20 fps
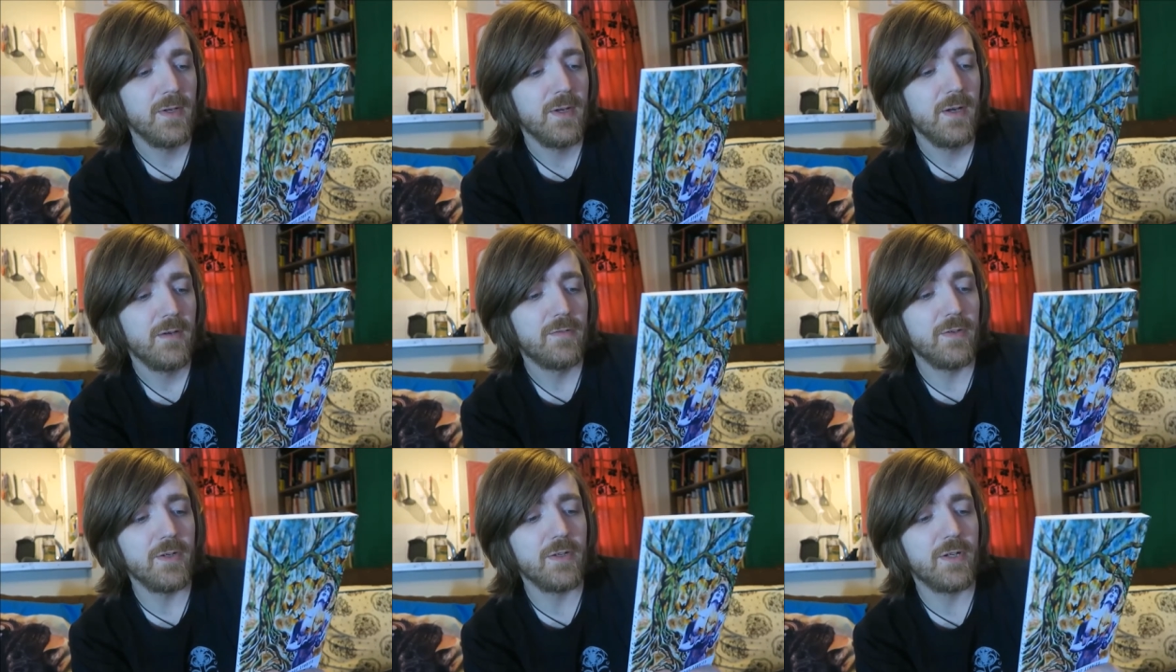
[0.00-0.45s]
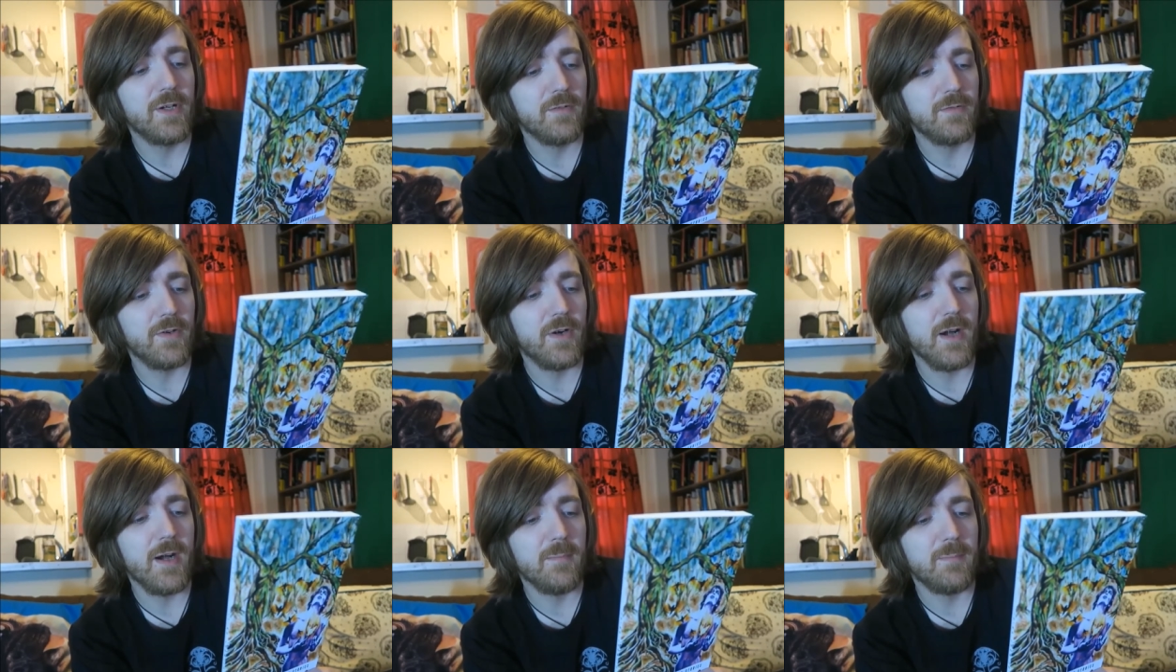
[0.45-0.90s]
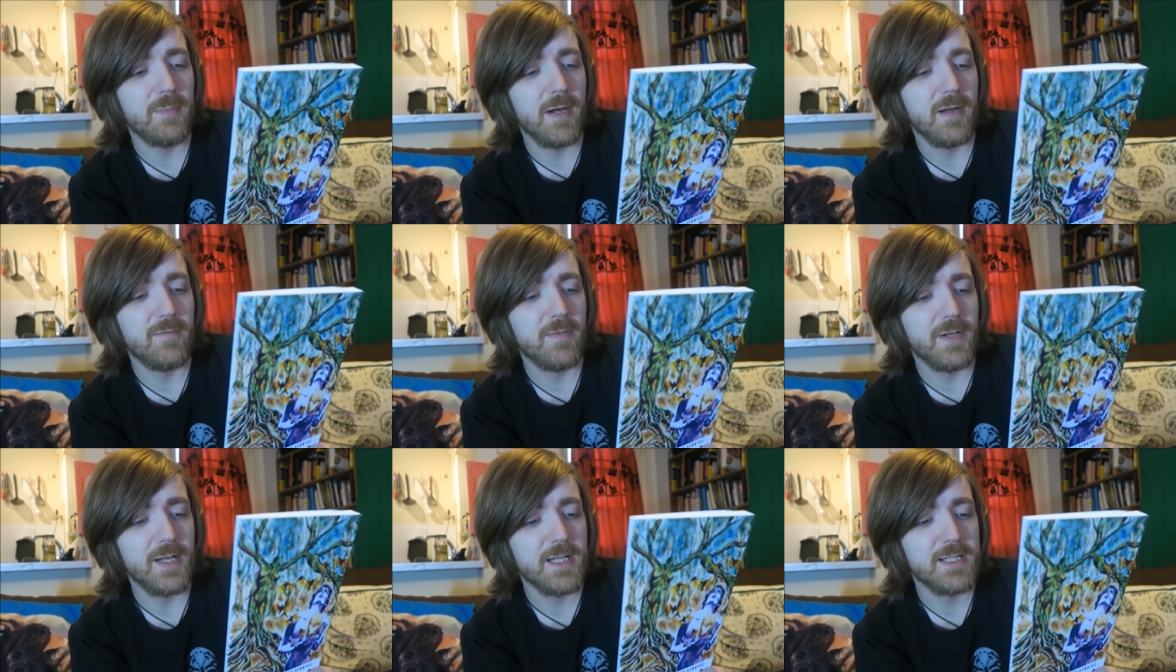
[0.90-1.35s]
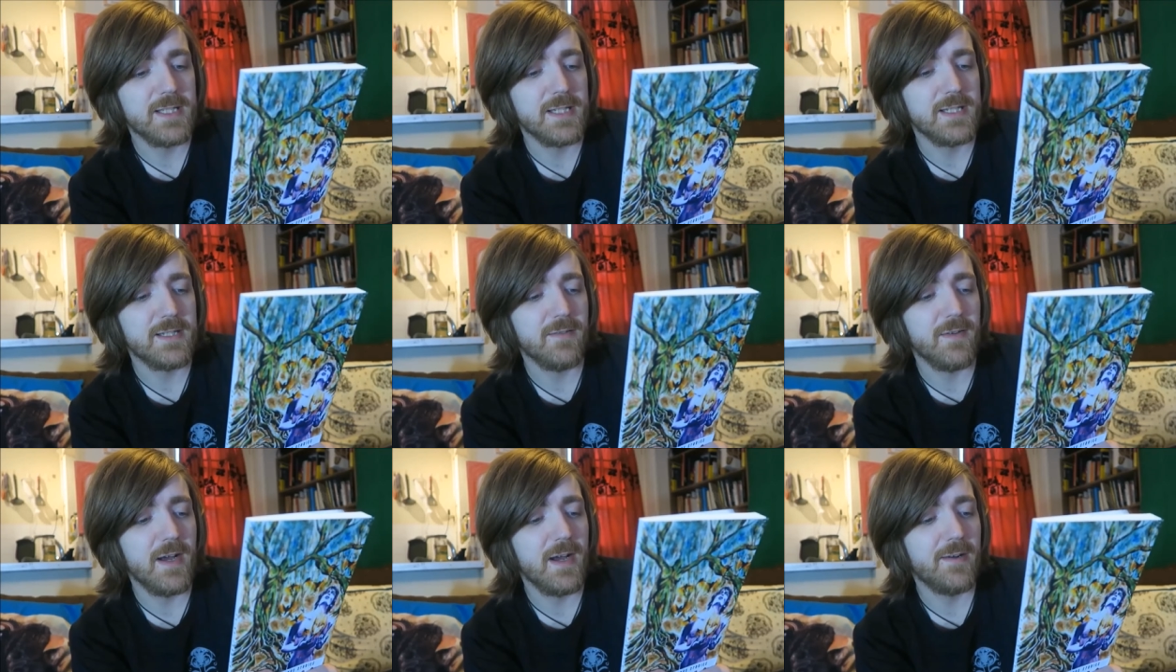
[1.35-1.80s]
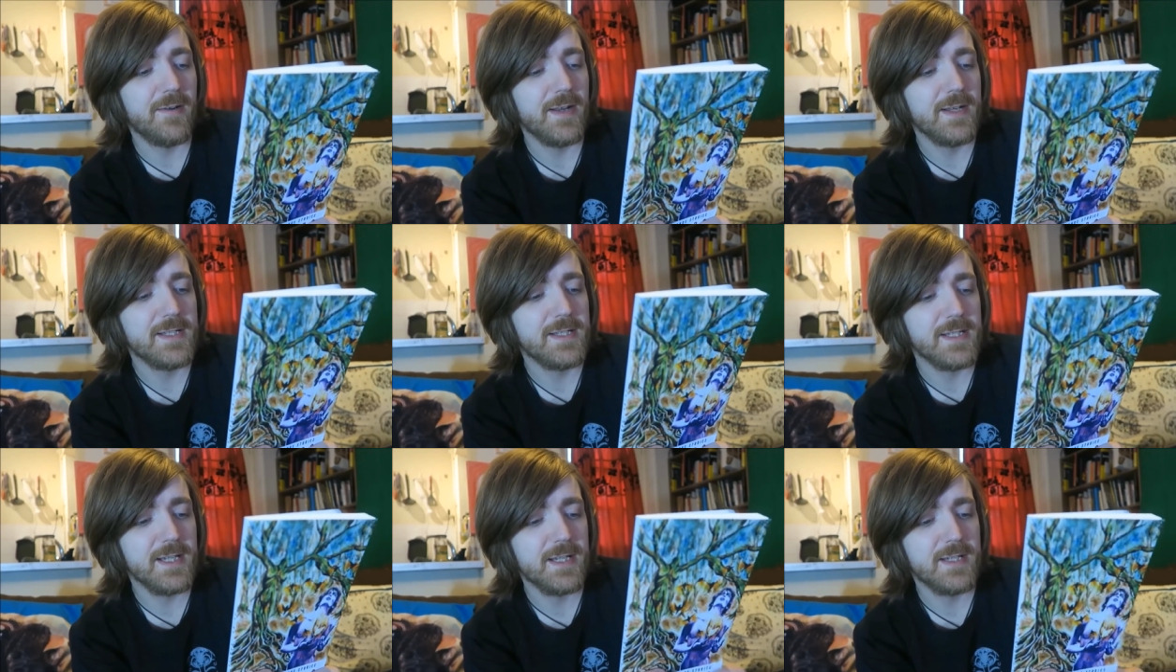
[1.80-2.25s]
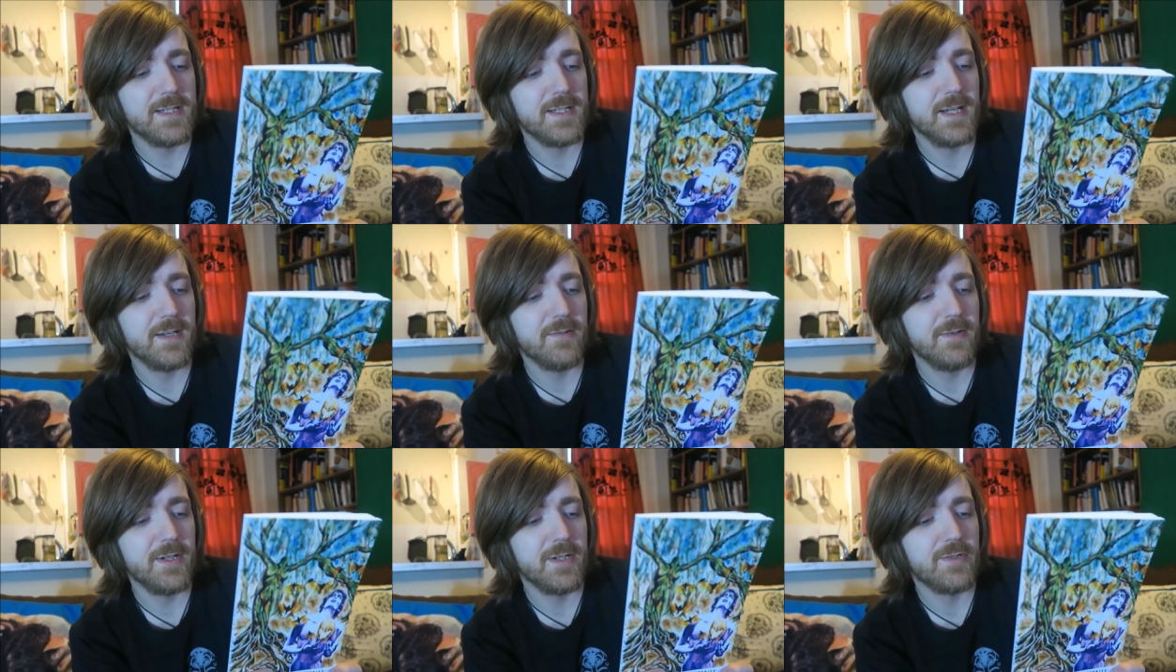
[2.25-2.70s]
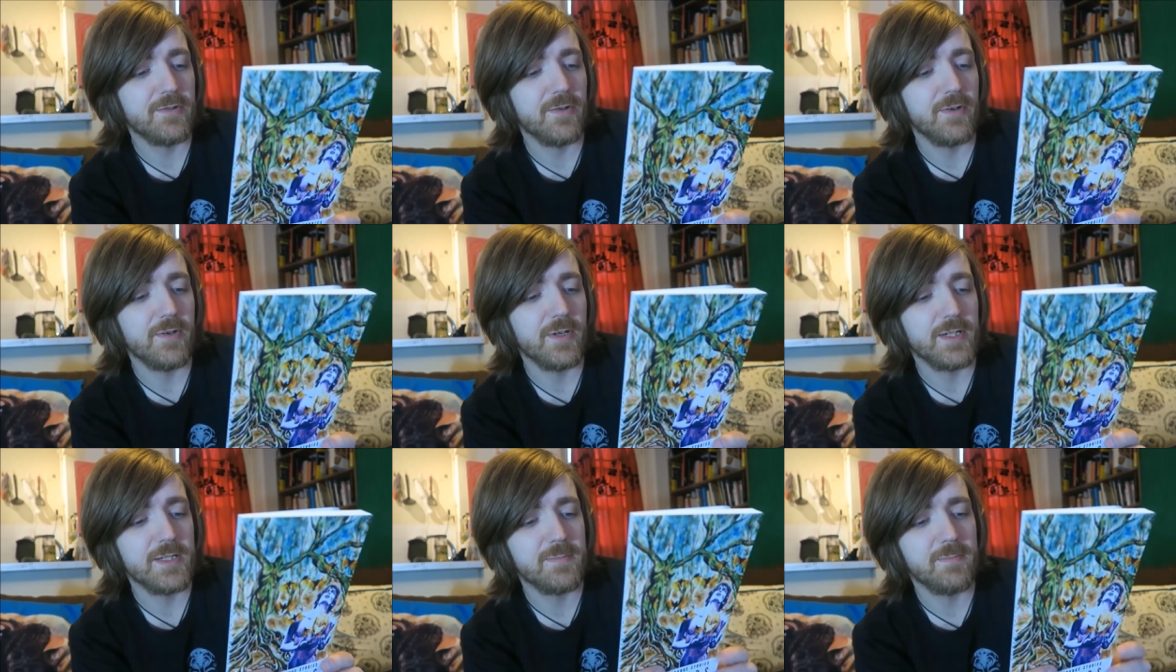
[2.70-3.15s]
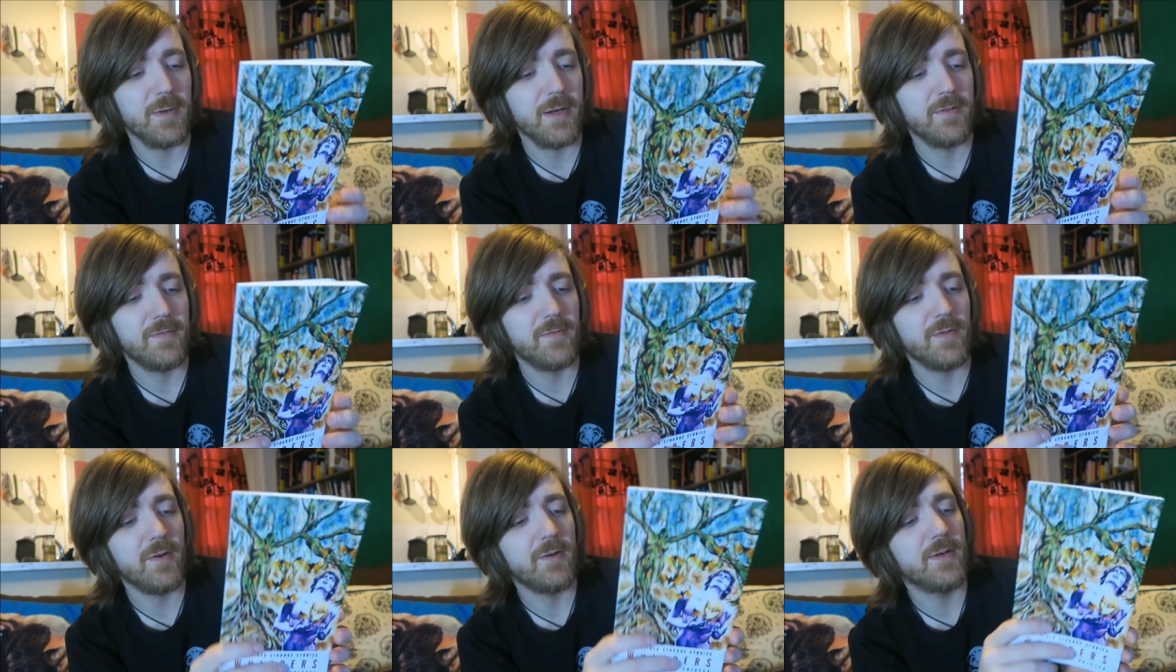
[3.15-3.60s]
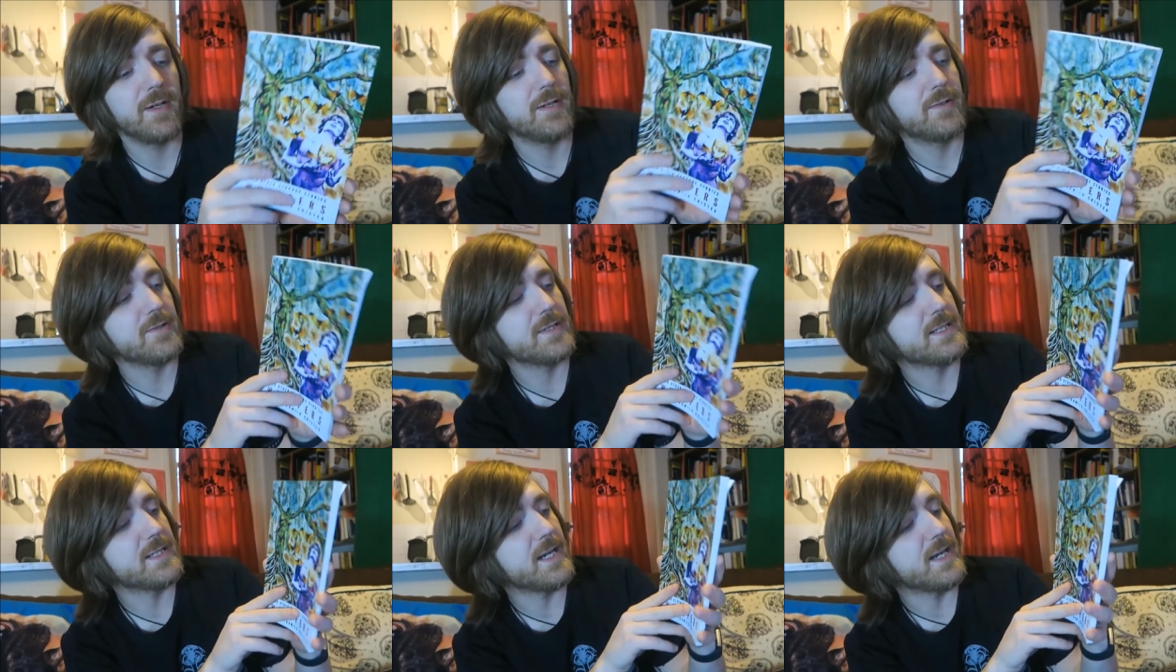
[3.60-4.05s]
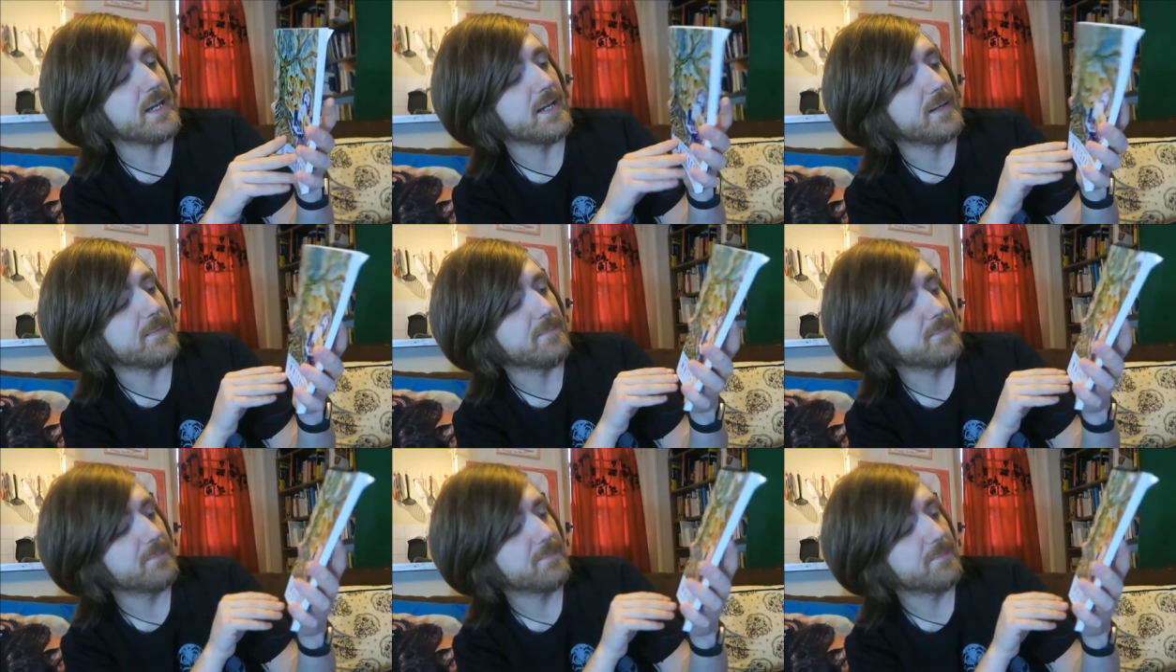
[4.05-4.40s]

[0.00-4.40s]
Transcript: Front cover art by Vanessa Tavares, interior drawings by Florin Cristea.